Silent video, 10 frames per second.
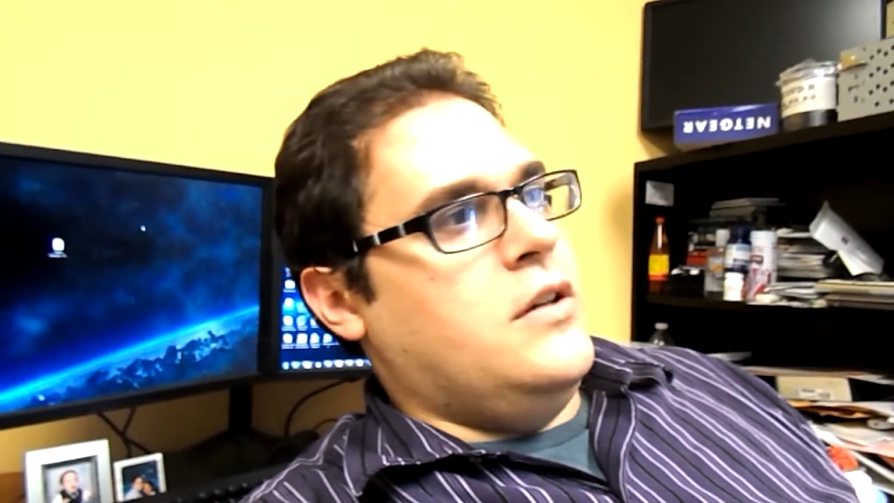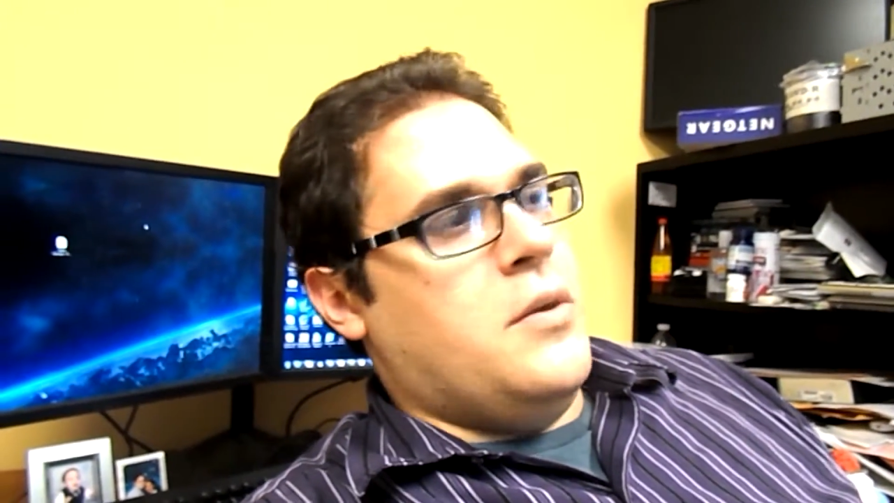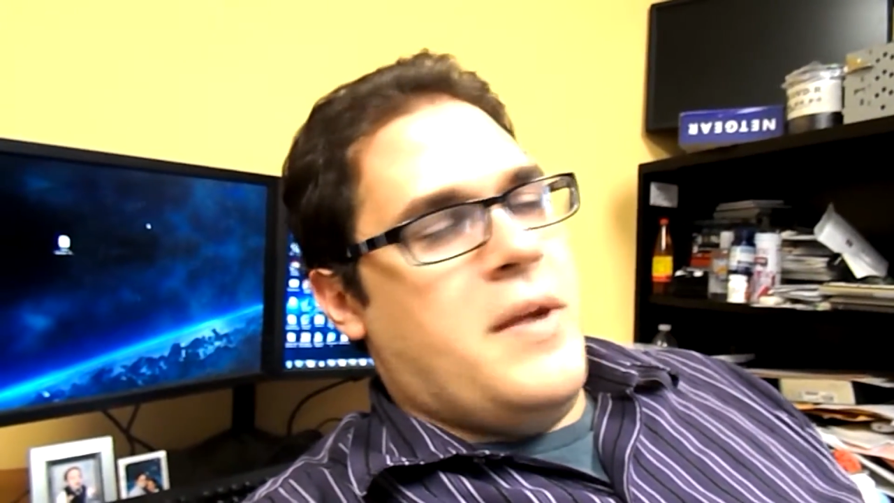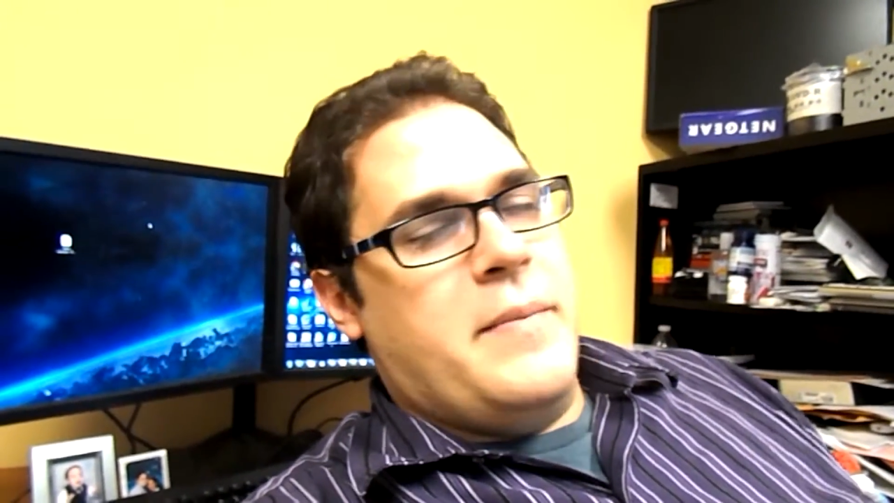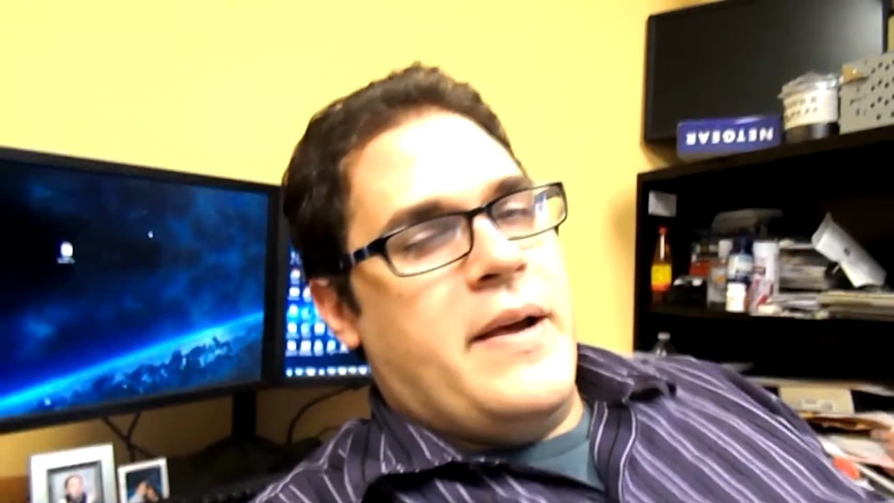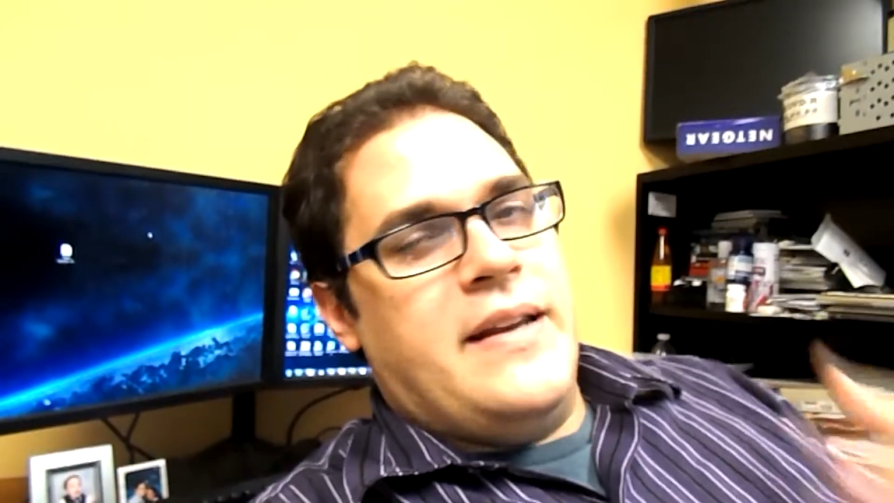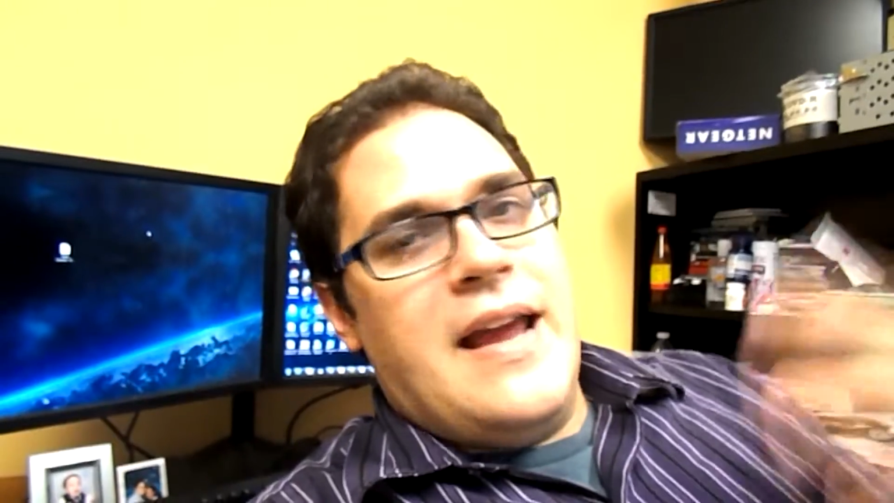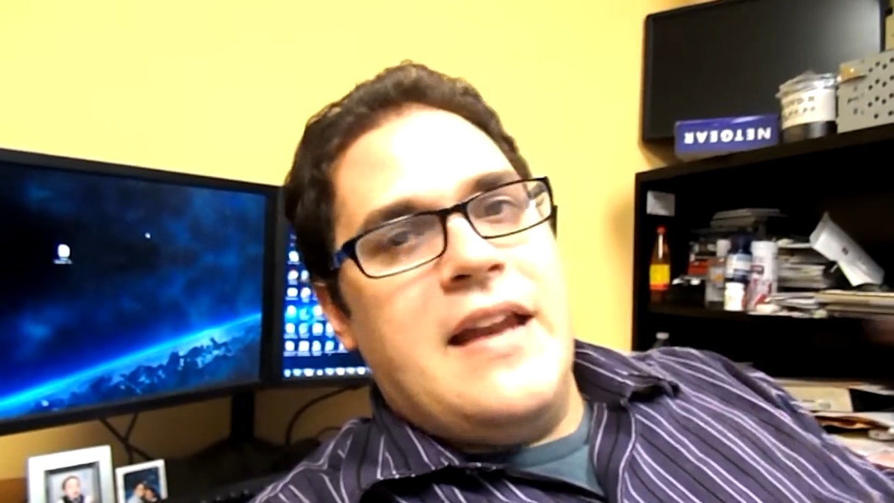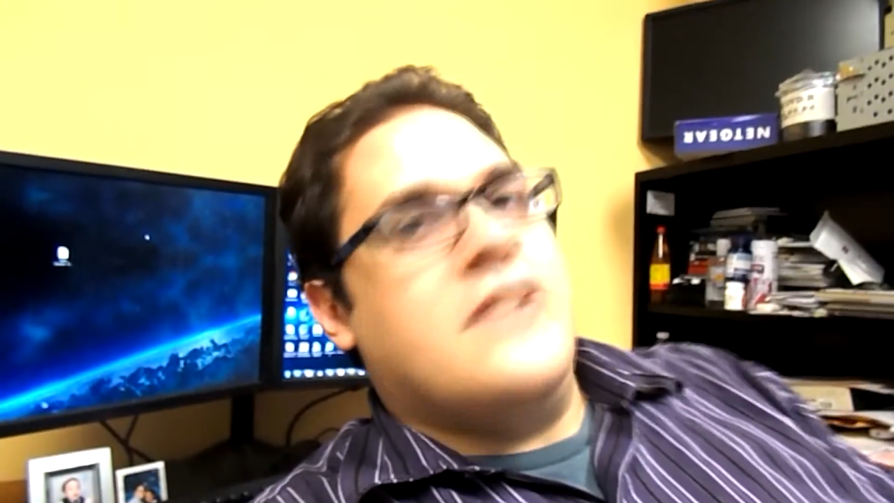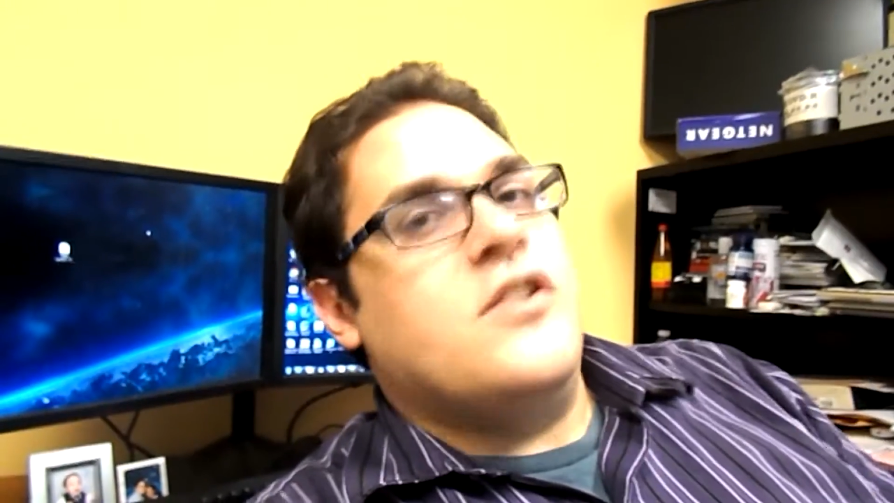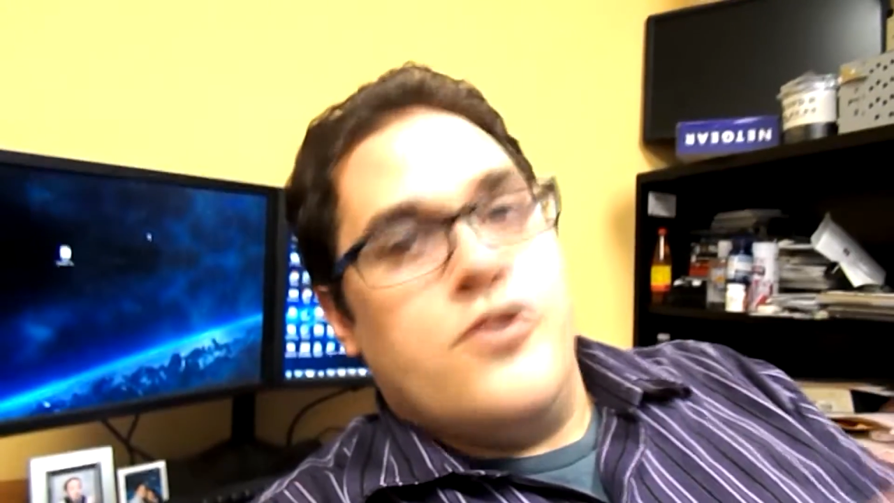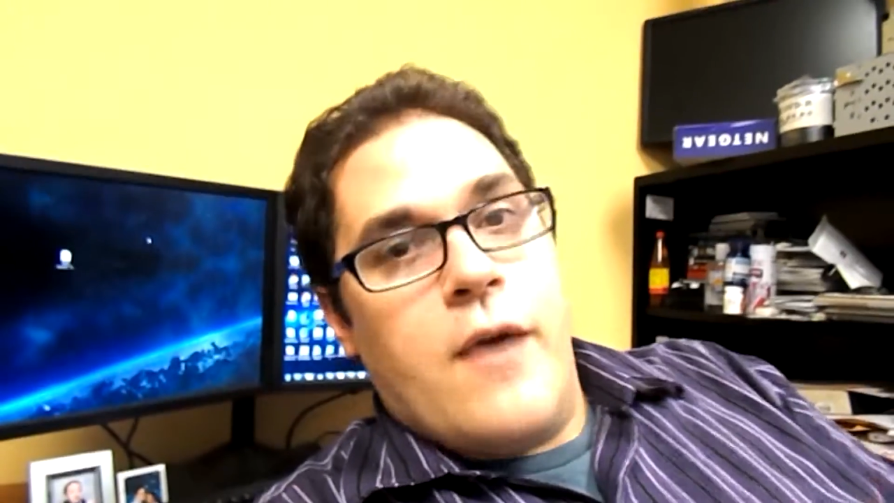you know, my day doesn't